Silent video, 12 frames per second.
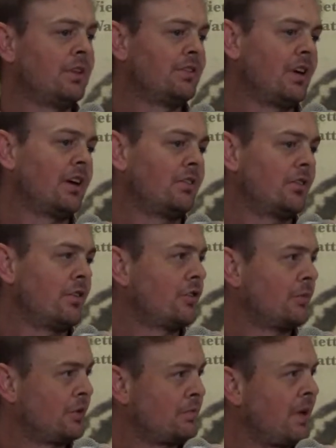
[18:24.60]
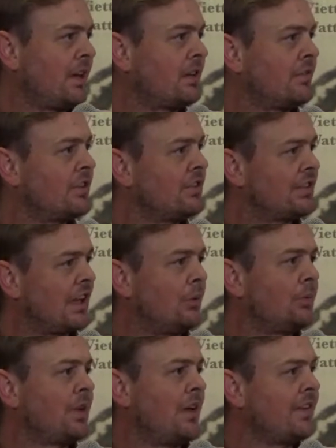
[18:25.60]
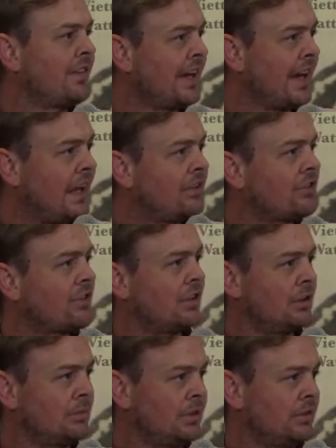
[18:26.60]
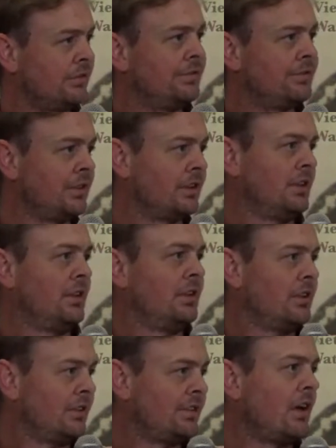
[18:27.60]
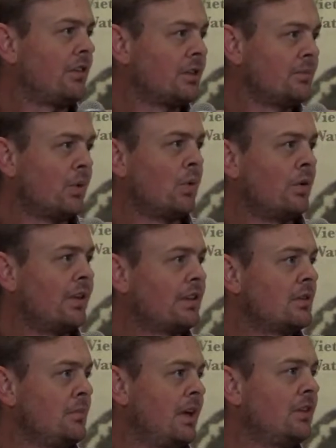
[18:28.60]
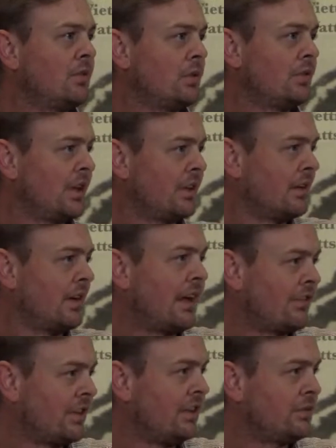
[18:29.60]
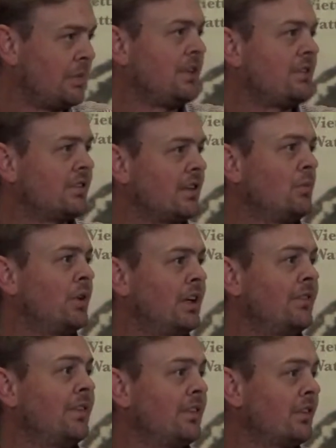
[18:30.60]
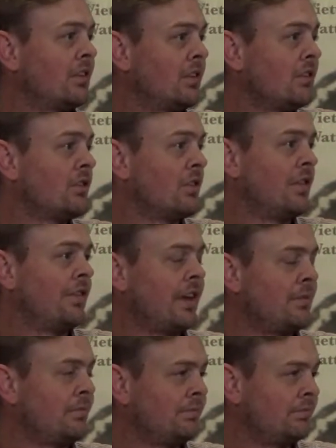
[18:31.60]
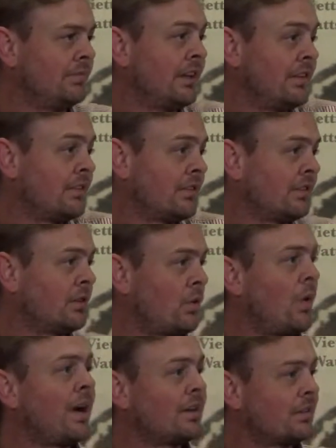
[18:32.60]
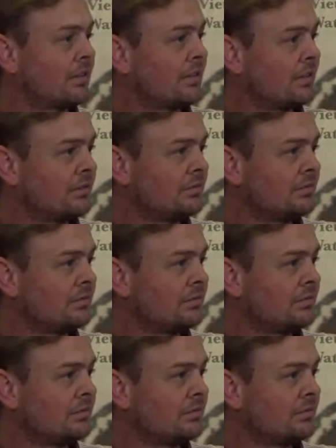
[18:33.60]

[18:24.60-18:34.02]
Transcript: a psychosocial perspective, it just helps having that extra little bit of sounding board that the mentors can actually speak to someone if there's a concern that's quite